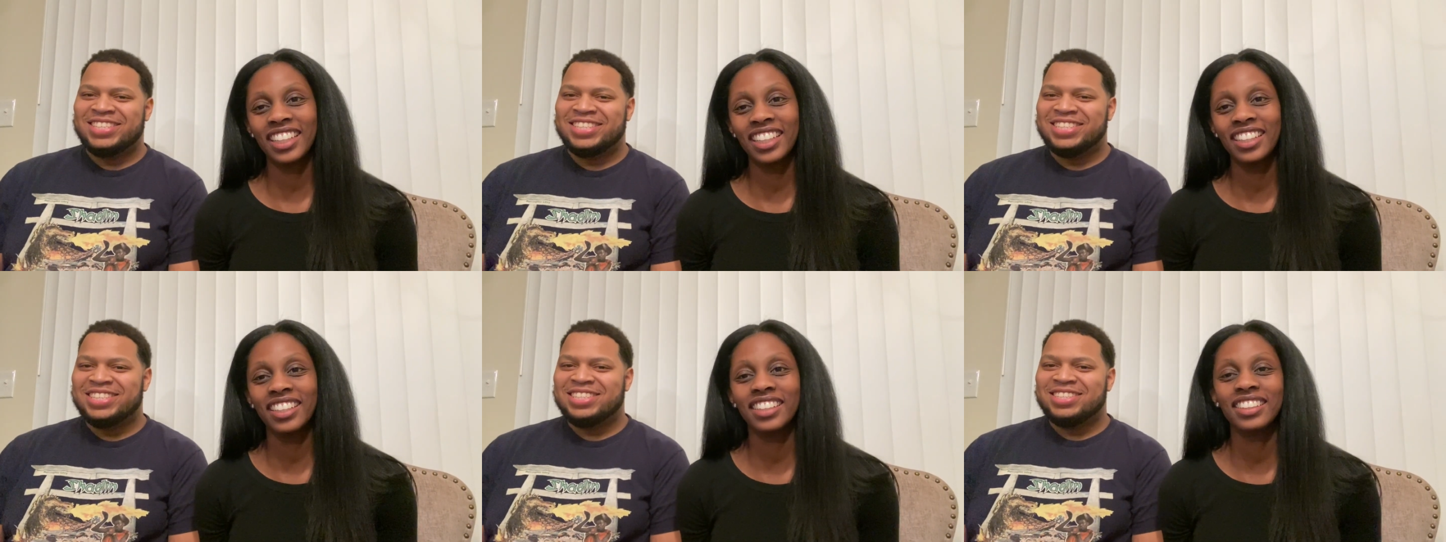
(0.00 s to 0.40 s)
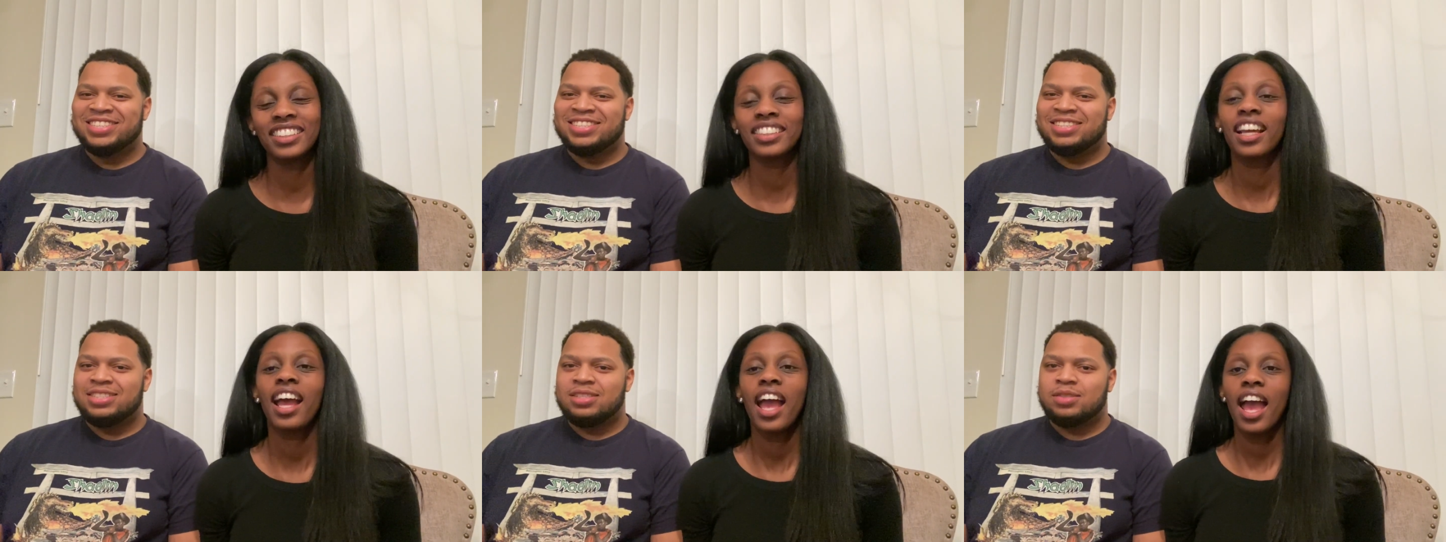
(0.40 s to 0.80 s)

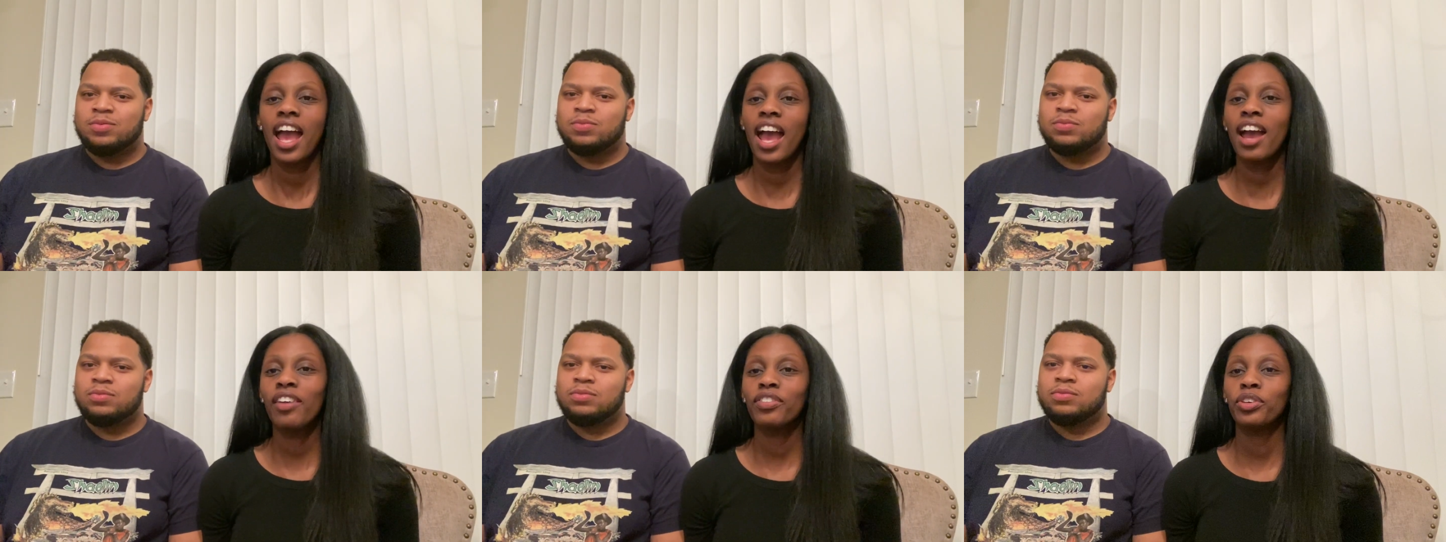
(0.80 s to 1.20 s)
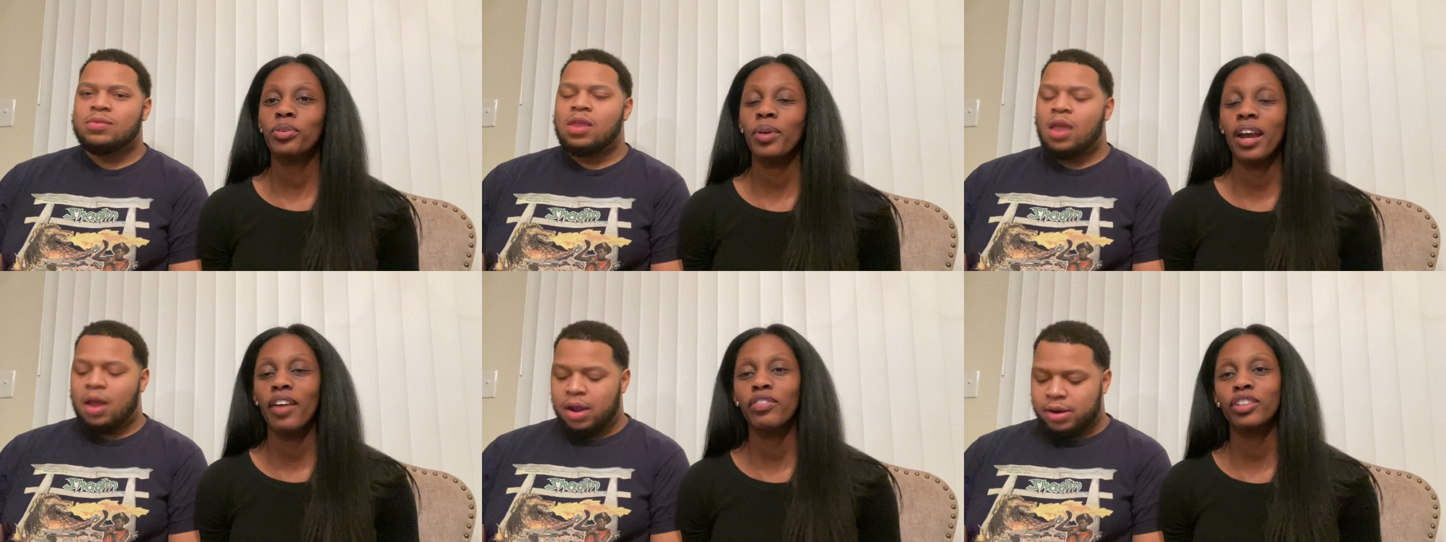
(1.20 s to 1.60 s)
Speaker 1: is: Have
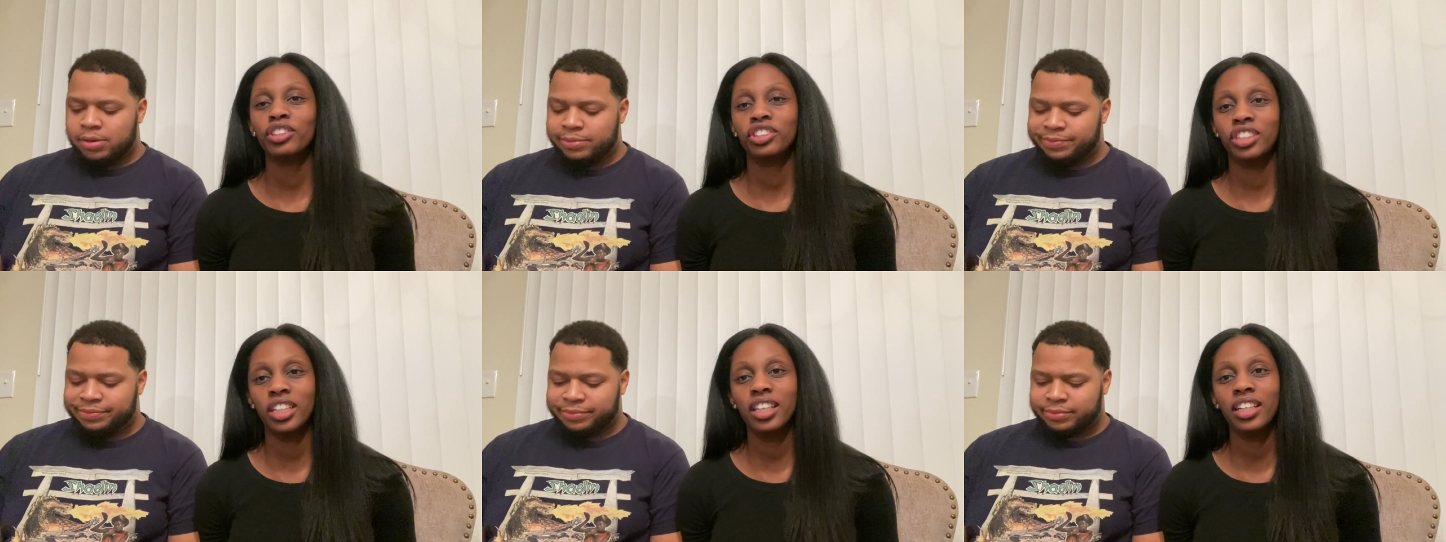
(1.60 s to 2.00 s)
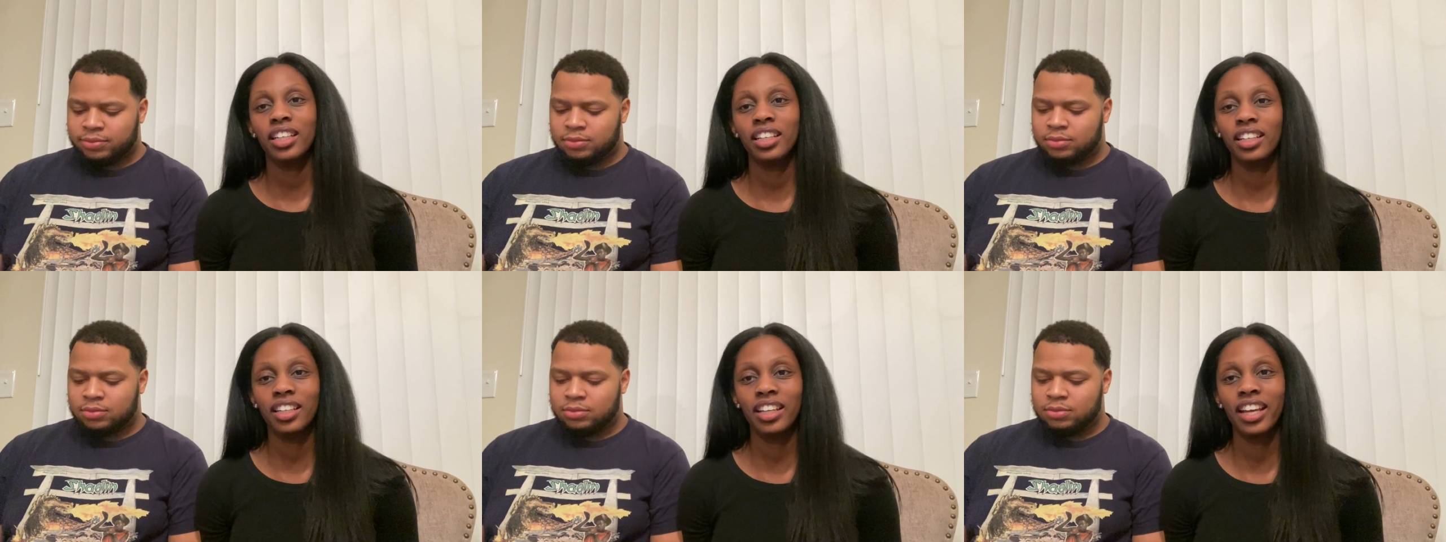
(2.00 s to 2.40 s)
you ever
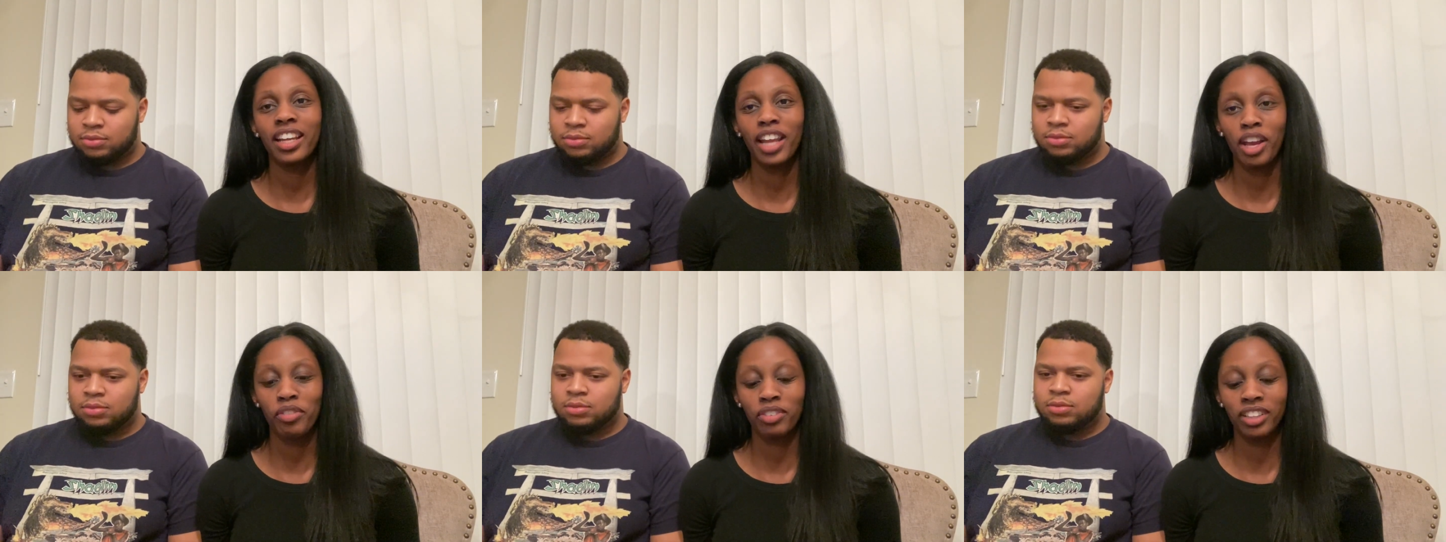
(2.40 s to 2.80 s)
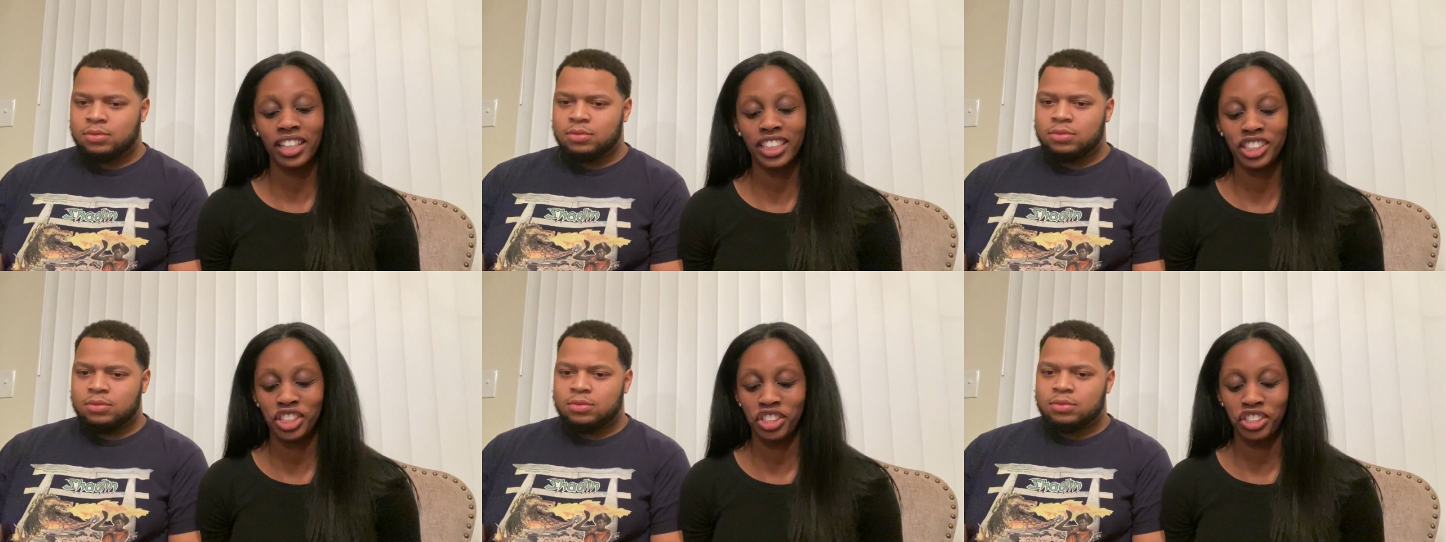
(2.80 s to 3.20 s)
cheated in a
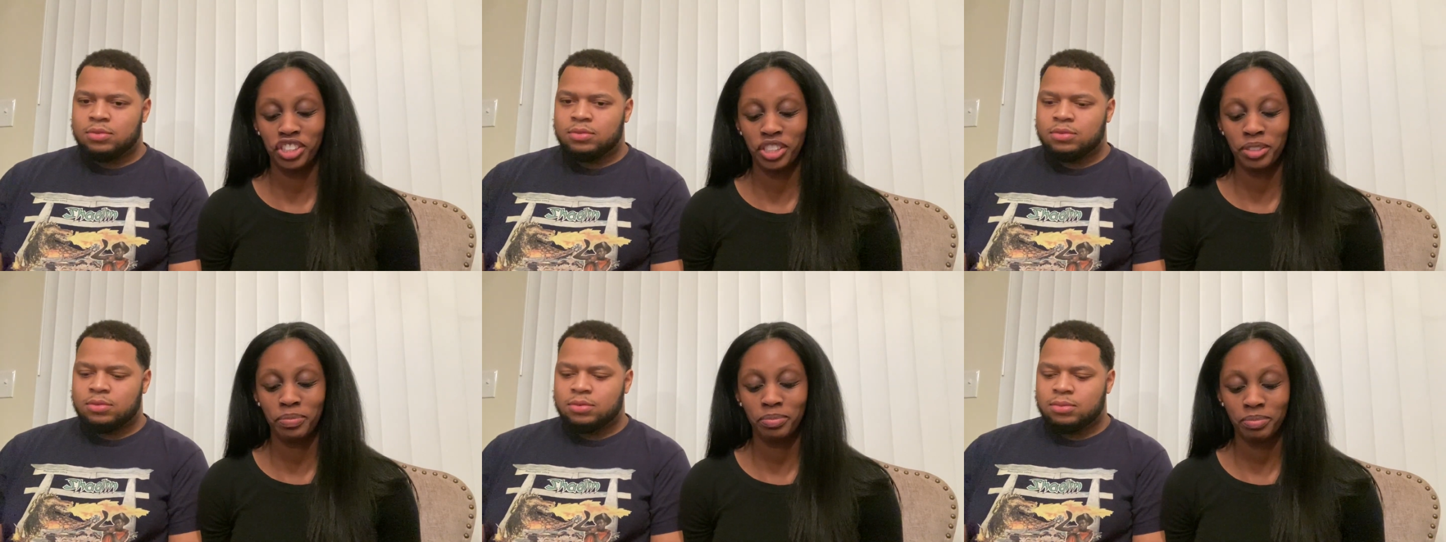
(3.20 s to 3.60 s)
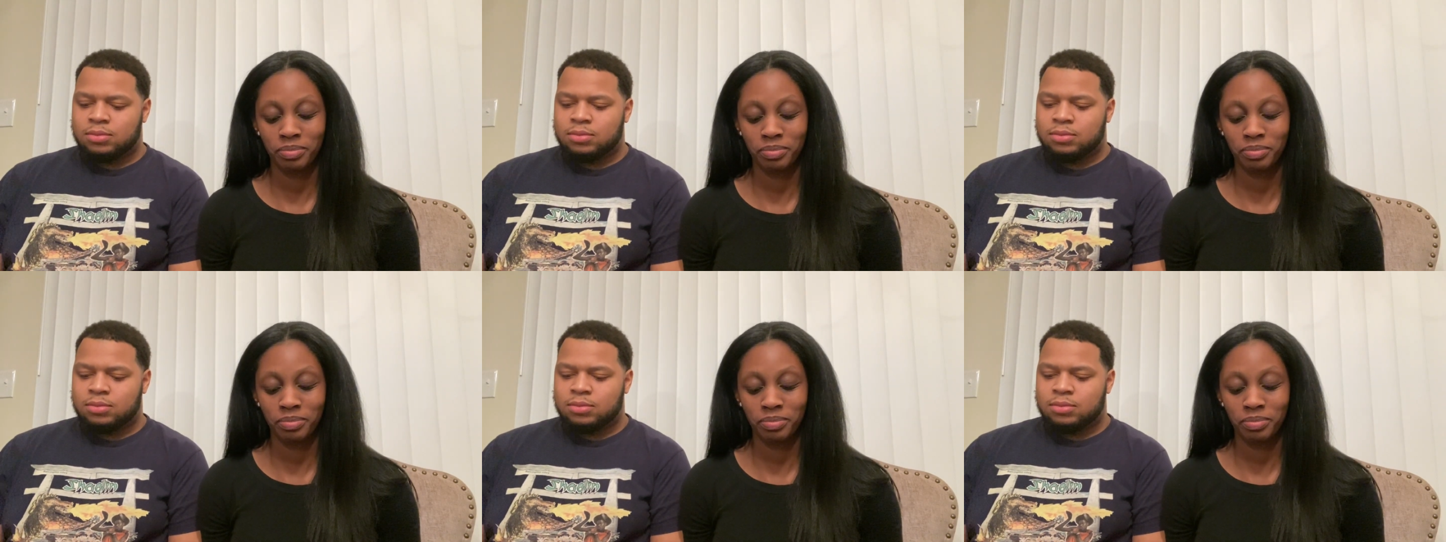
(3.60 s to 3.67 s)
relationship?